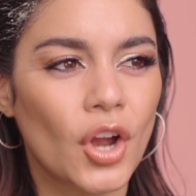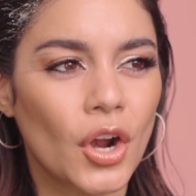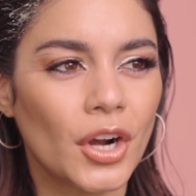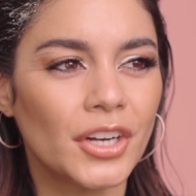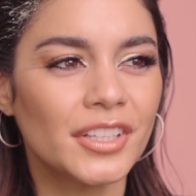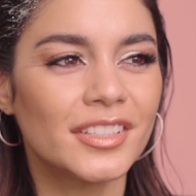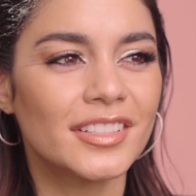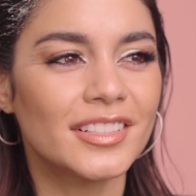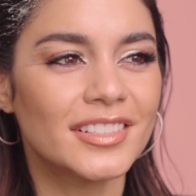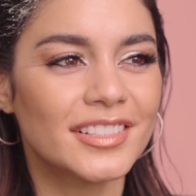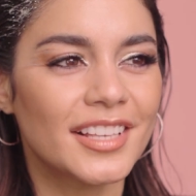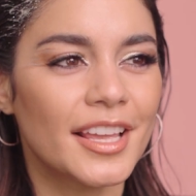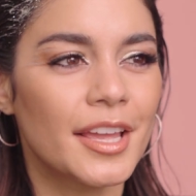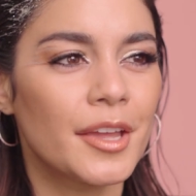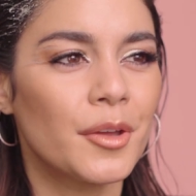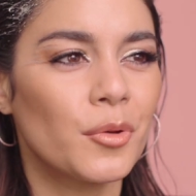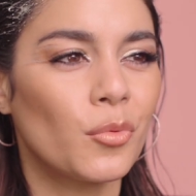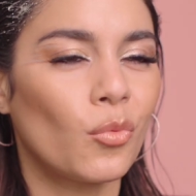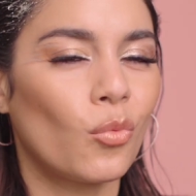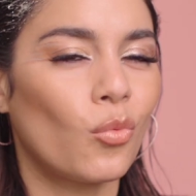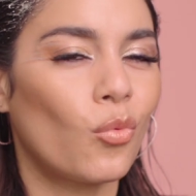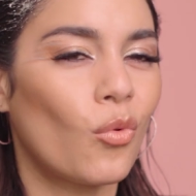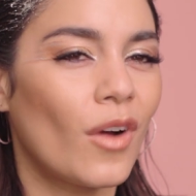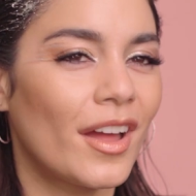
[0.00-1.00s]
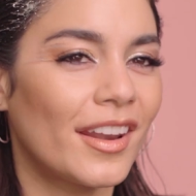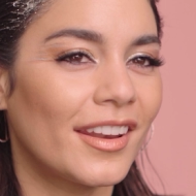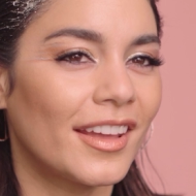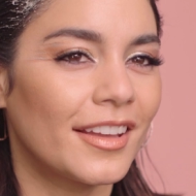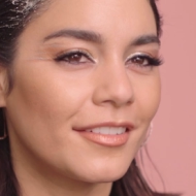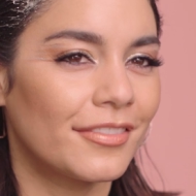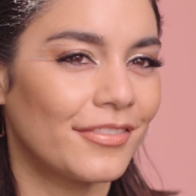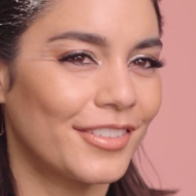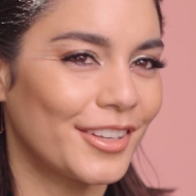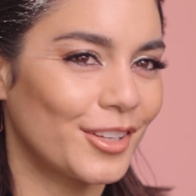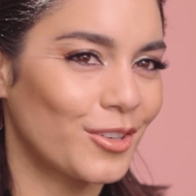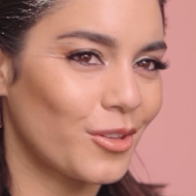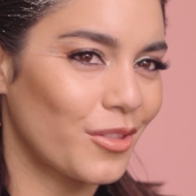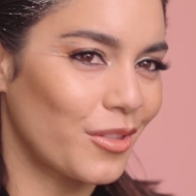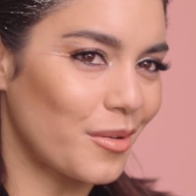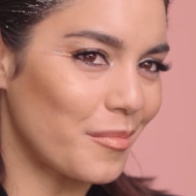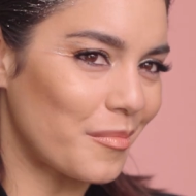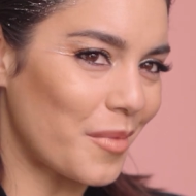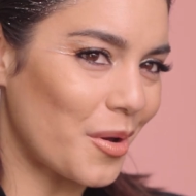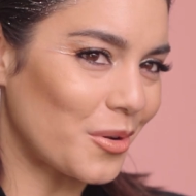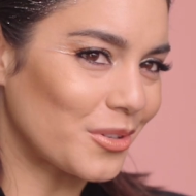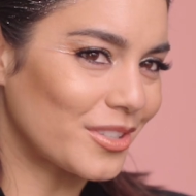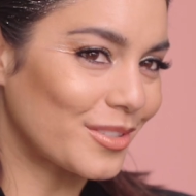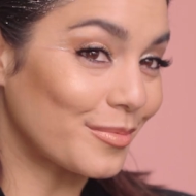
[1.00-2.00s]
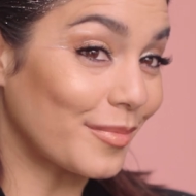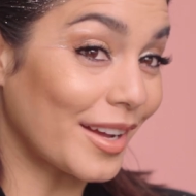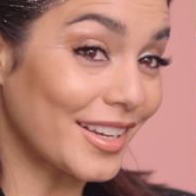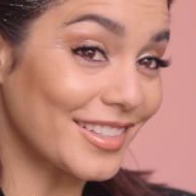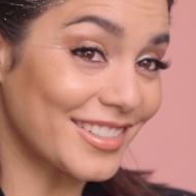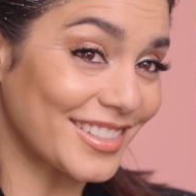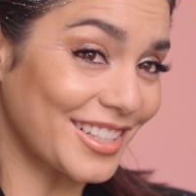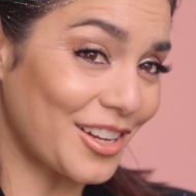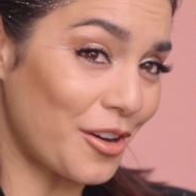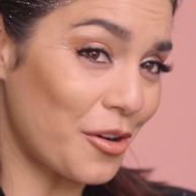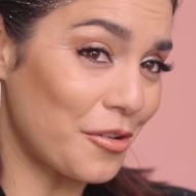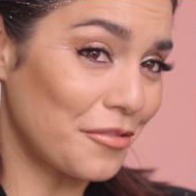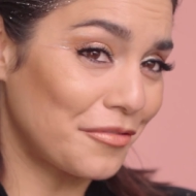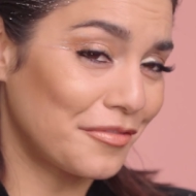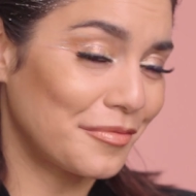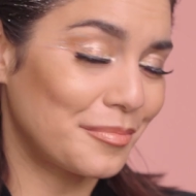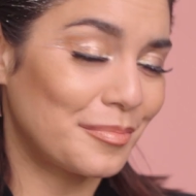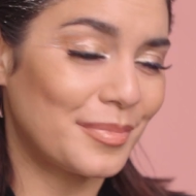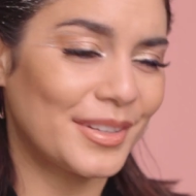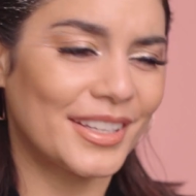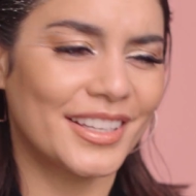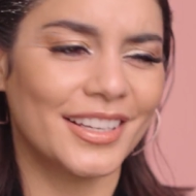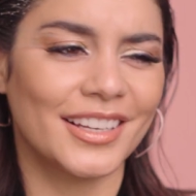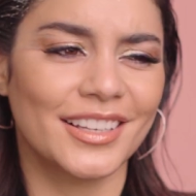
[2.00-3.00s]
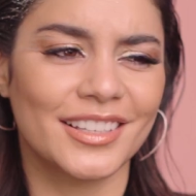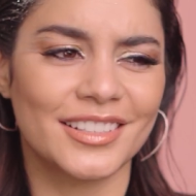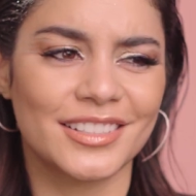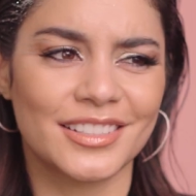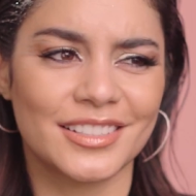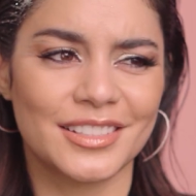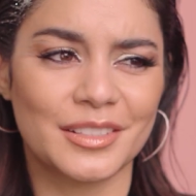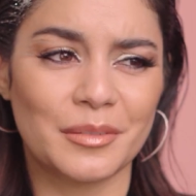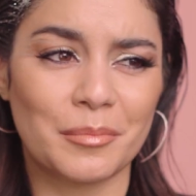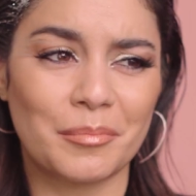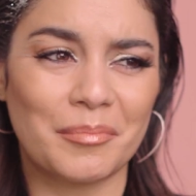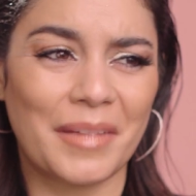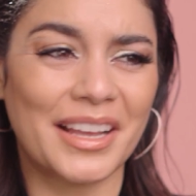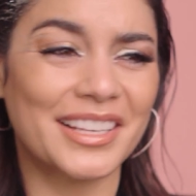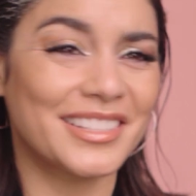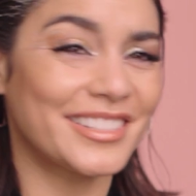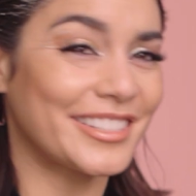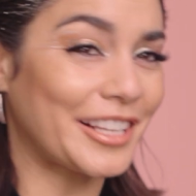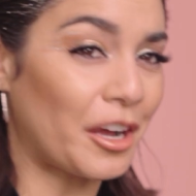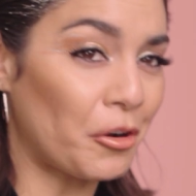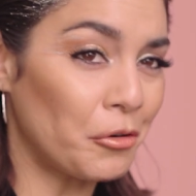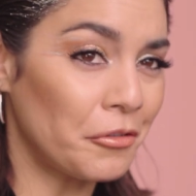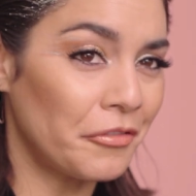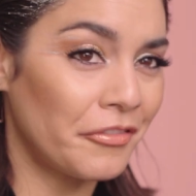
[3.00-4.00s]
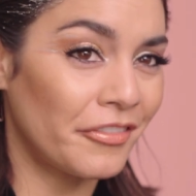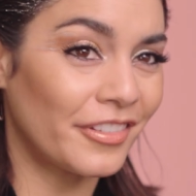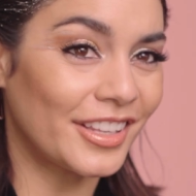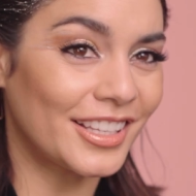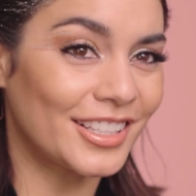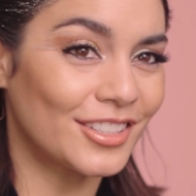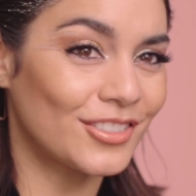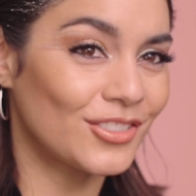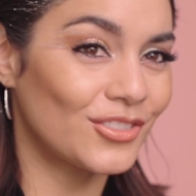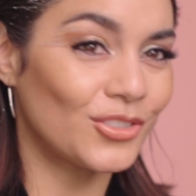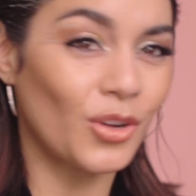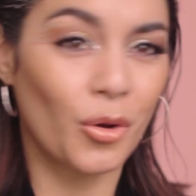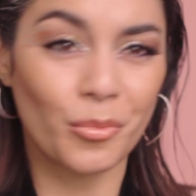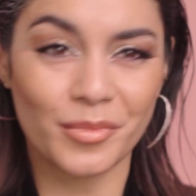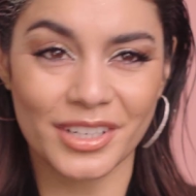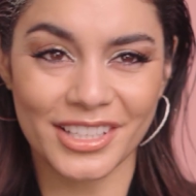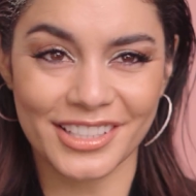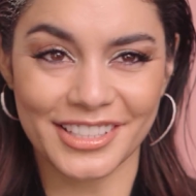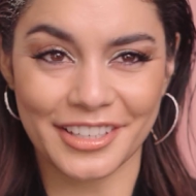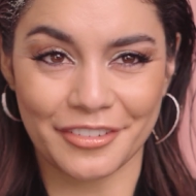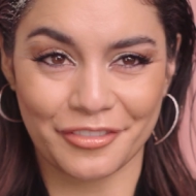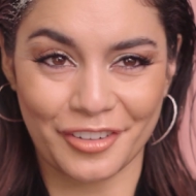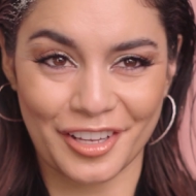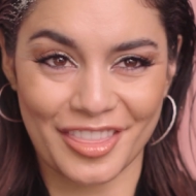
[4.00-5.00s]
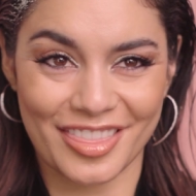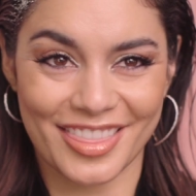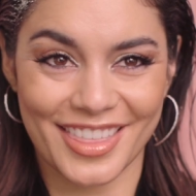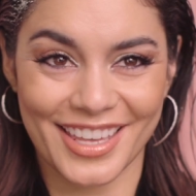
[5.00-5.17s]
hard to say when I feel the most myself, because myself is so many different